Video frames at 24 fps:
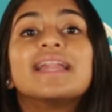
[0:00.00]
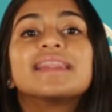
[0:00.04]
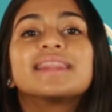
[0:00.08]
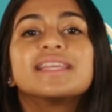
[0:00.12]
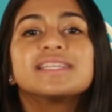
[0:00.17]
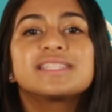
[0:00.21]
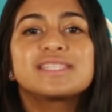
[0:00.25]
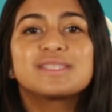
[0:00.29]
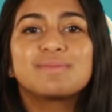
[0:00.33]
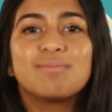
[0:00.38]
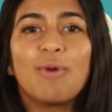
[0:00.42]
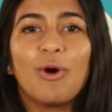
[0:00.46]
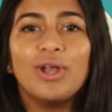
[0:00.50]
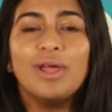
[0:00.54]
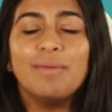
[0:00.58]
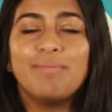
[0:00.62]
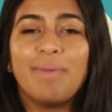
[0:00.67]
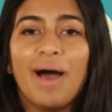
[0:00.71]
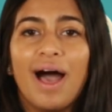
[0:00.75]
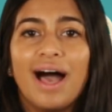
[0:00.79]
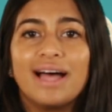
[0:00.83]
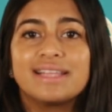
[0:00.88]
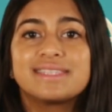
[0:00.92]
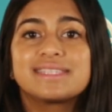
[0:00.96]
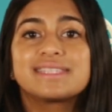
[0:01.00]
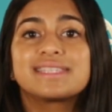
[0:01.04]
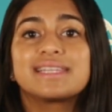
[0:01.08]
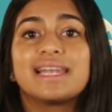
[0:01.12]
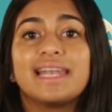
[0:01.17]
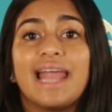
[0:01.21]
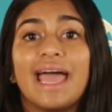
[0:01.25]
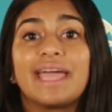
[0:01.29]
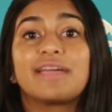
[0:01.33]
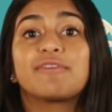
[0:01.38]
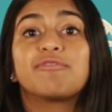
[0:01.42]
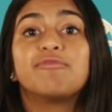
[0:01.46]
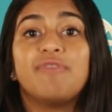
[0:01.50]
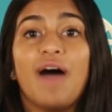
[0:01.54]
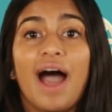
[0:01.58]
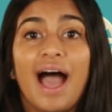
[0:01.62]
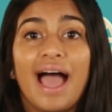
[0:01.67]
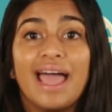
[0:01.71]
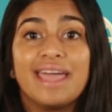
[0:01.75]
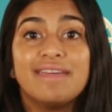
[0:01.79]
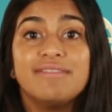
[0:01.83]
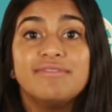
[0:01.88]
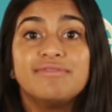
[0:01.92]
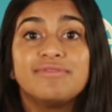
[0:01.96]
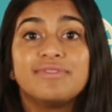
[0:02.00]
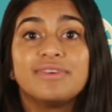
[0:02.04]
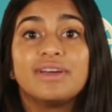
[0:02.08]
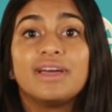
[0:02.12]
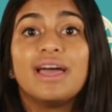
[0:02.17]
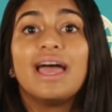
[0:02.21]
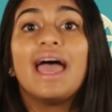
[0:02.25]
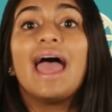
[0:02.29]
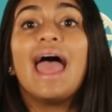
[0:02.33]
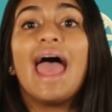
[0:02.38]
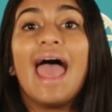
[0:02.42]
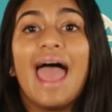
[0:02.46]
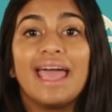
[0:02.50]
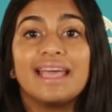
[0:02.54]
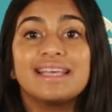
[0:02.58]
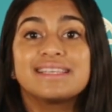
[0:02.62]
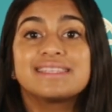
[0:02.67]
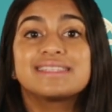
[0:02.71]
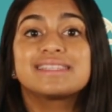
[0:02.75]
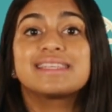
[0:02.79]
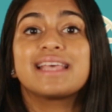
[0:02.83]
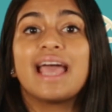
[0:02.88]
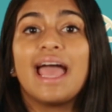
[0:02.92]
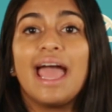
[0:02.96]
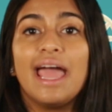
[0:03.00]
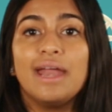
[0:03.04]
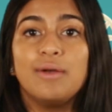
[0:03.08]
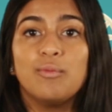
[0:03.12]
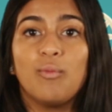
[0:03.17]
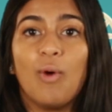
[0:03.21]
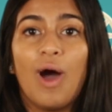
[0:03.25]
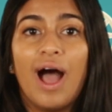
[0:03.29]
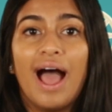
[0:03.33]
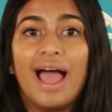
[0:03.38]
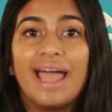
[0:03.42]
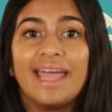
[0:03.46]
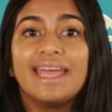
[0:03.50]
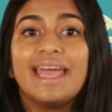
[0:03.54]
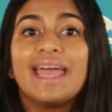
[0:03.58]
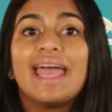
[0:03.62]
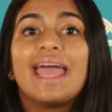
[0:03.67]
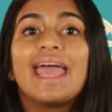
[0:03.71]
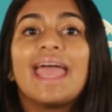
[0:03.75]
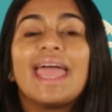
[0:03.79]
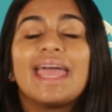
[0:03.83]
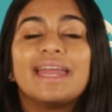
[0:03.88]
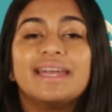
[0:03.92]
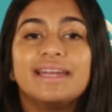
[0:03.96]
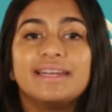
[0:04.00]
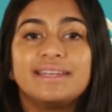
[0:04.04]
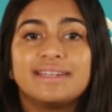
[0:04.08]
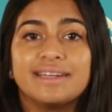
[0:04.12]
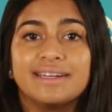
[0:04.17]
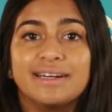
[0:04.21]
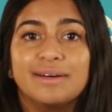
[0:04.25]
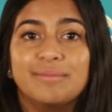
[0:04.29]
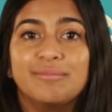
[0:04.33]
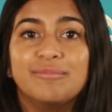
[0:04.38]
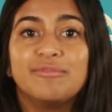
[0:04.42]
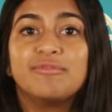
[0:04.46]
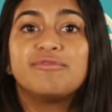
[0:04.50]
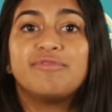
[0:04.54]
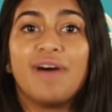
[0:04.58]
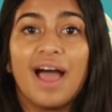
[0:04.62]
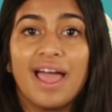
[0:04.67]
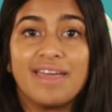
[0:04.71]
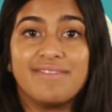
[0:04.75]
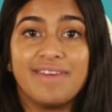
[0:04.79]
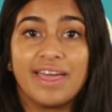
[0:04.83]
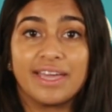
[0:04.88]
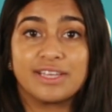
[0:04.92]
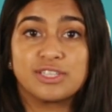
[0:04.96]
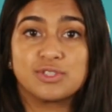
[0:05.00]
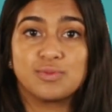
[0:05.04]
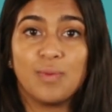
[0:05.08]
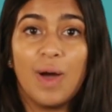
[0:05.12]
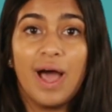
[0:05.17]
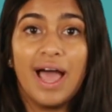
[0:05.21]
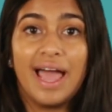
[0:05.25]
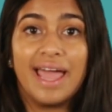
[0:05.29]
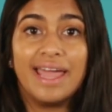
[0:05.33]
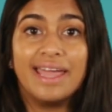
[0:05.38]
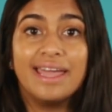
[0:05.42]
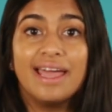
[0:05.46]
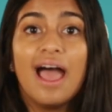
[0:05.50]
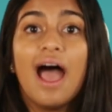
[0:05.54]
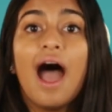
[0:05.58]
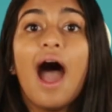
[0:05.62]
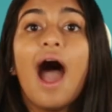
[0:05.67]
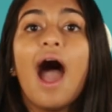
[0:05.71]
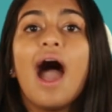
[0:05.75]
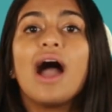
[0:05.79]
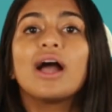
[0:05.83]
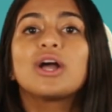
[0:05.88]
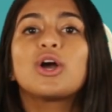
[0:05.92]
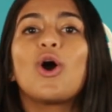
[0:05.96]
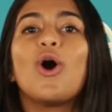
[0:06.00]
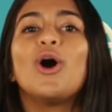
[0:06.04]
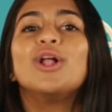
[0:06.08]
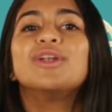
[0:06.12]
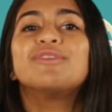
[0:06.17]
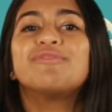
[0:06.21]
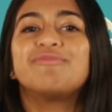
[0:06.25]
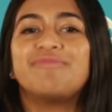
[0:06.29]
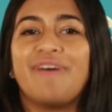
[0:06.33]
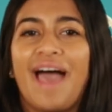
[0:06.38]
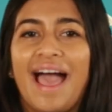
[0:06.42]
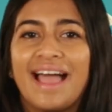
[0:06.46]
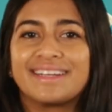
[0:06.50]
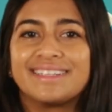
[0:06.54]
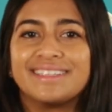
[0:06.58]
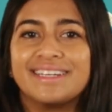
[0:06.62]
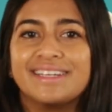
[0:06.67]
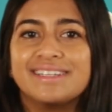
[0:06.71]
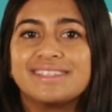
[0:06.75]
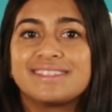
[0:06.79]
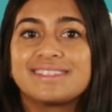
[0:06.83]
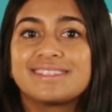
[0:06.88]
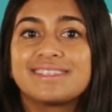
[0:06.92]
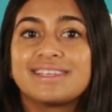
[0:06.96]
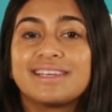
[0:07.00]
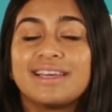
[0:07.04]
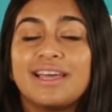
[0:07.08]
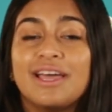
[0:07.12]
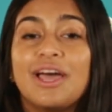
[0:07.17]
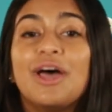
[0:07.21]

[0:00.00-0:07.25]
The smaller parts like 5, x and y in a term 5xy are called factors.